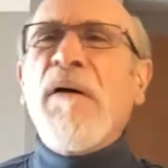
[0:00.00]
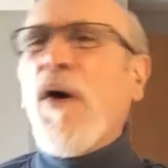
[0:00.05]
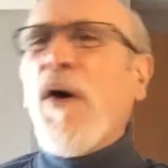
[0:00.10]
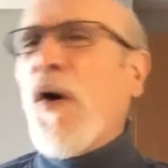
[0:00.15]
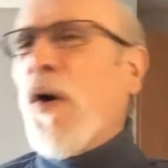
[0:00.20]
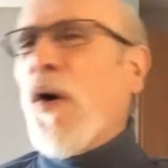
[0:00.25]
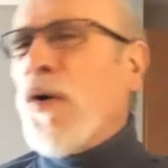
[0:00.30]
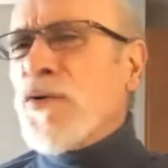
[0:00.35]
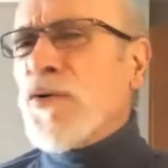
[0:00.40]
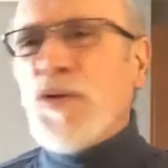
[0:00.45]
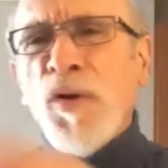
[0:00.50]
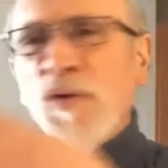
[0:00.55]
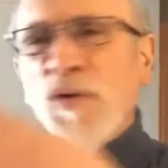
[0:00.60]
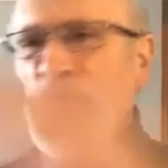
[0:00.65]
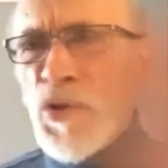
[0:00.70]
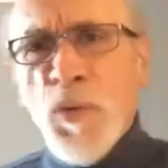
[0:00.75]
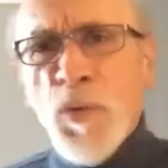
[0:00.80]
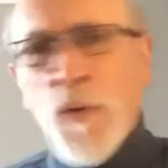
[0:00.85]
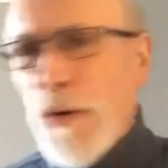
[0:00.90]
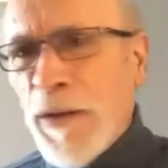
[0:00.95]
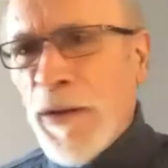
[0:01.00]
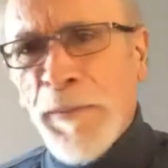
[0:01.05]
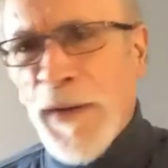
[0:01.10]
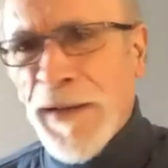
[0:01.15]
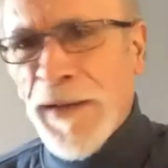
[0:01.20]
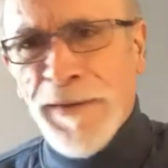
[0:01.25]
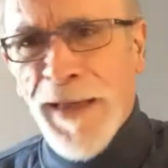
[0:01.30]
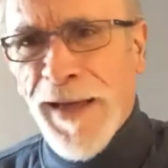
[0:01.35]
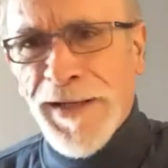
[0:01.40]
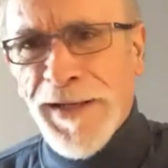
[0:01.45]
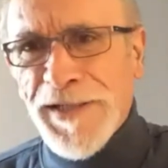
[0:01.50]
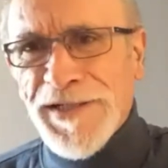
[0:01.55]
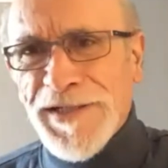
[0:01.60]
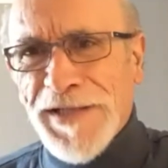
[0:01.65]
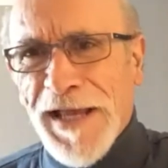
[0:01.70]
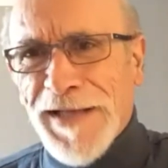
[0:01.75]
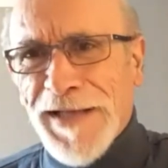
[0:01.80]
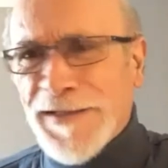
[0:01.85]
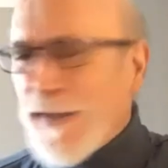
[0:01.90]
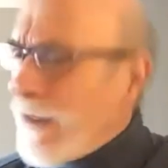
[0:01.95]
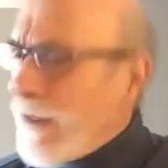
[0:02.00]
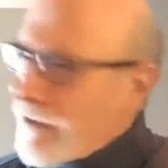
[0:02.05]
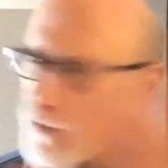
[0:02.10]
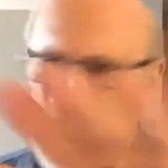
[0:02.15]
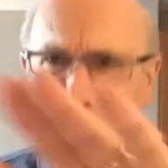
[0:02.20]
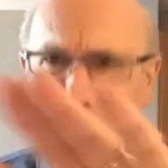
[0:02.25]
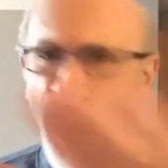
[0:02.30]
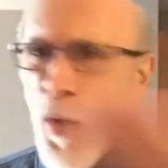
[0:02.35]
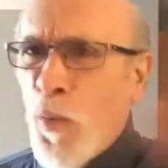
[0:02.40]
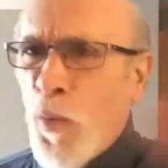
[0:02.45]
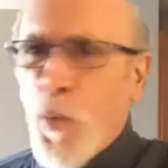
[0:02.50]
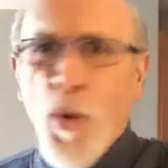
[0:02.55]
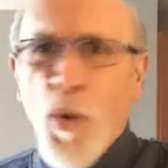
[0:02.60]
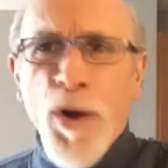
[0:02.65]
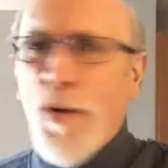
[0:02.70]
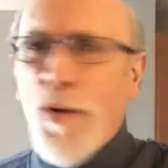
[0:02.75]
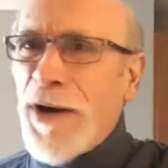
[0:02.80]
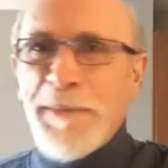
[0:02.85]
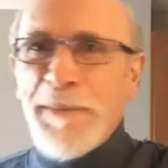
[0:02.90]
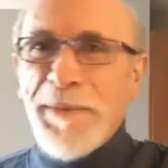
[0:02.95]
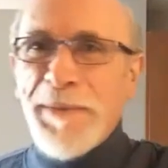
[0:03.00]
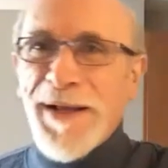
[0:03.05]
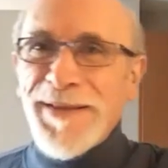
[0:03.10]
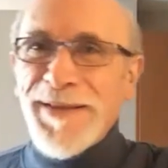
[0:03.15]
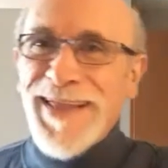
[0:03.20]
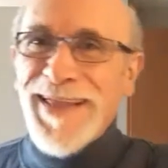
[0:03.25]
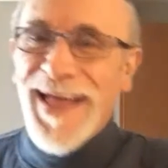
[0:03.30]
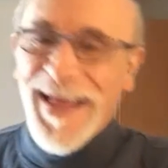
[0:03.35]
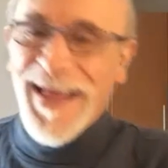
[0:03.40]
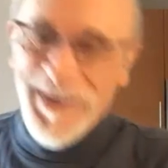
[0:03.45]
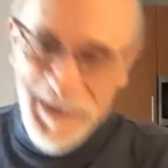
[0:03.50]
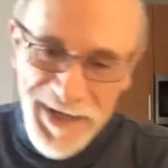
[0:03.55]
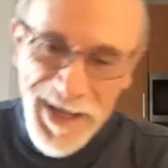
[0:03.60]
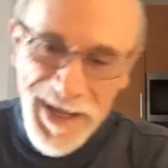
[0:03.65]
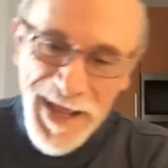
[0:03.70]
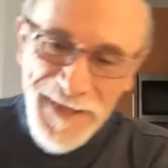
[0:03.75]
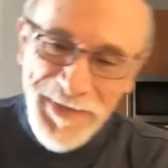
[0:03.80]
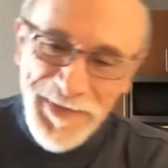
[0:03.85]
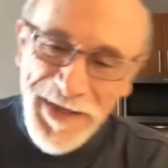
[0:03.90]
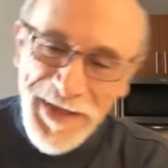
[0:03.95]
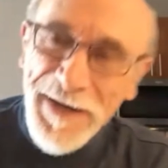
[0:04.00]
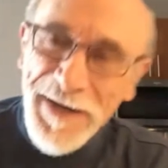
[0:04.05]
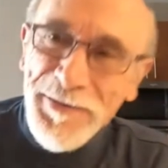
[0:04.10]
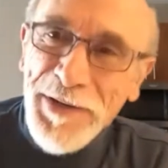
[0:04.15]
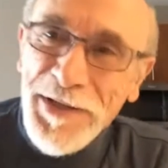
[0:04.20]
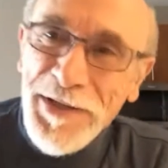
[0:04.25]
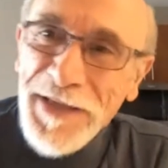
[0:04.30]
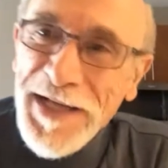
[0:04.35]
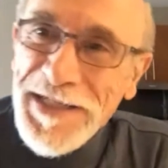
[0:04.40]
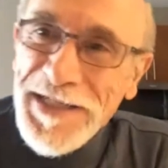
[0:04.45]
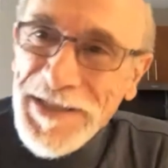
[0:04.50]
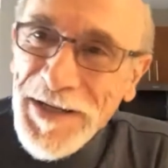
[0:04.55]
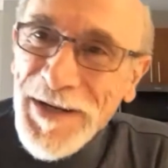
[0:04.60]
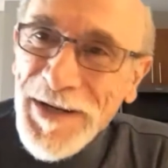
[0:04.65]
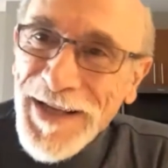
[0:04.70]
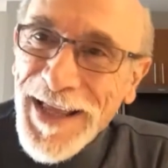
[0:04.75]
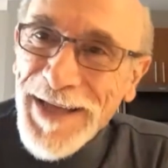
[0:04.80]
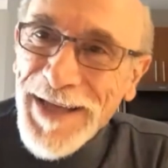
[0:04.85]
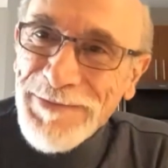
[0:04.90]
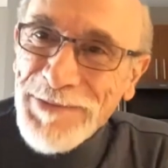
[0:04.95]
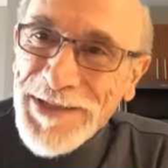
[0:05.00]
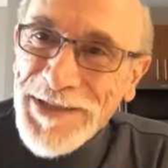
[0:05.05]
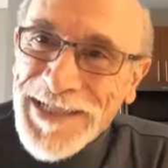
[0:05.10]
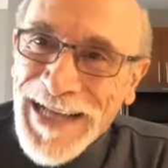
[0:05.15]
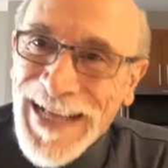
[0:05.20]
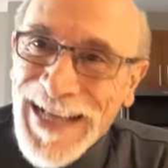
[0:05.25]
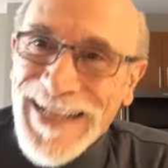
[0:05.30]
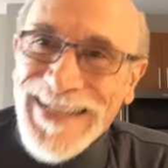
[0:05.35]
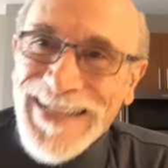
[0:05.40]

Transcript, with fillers: Oh, don't you worry about that. He said, don't worry about that. And then I realized Stargate was